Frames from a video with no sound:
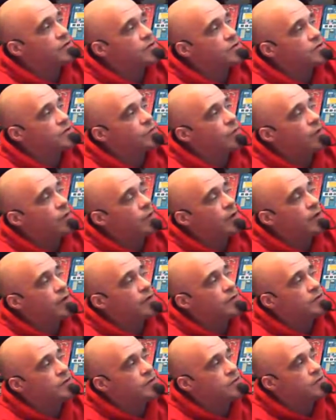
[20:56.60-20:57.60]
the System
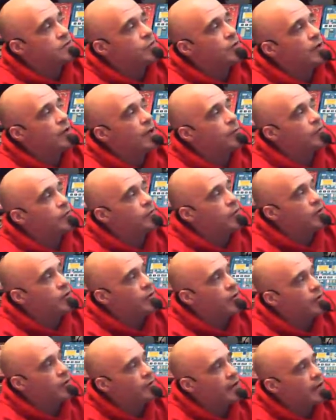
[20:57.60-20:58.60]
1, and the System 1M have
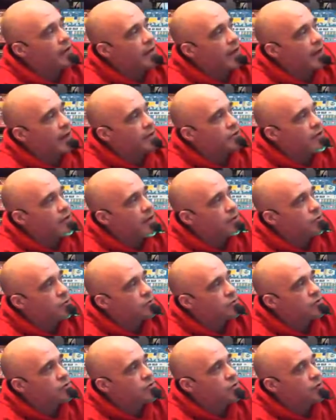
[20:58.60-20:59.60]
got their own dedicated
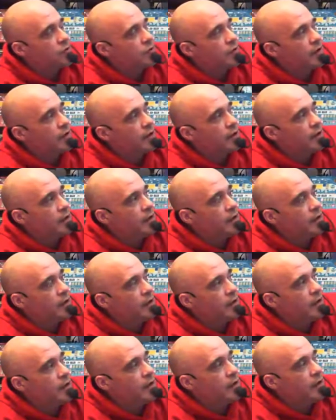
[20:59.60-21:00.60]
channels on
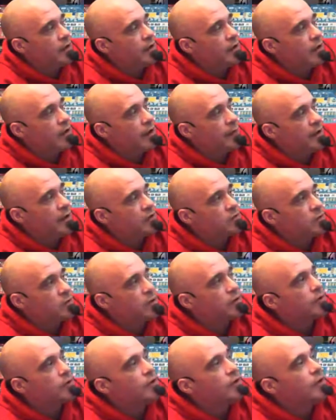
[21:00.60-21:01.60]
the
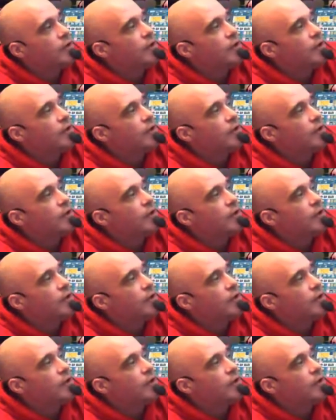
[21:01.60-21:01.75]
MX1.